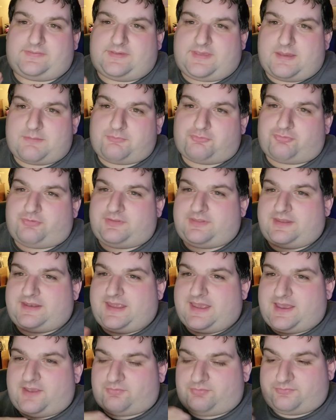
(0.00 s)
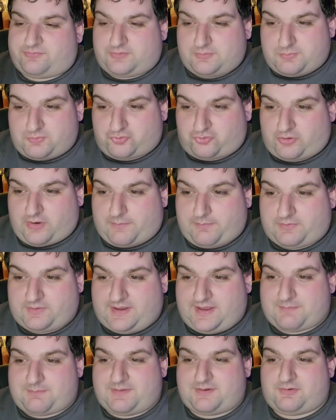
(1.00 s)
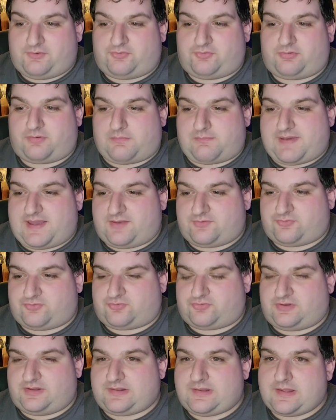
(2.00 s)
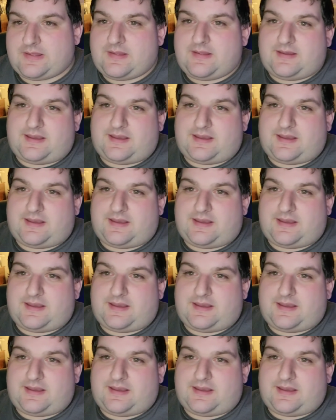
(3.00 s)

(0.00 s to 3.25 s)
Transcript: the chemistry that he has with Cybill Shephard and Mary Stuart Masterson.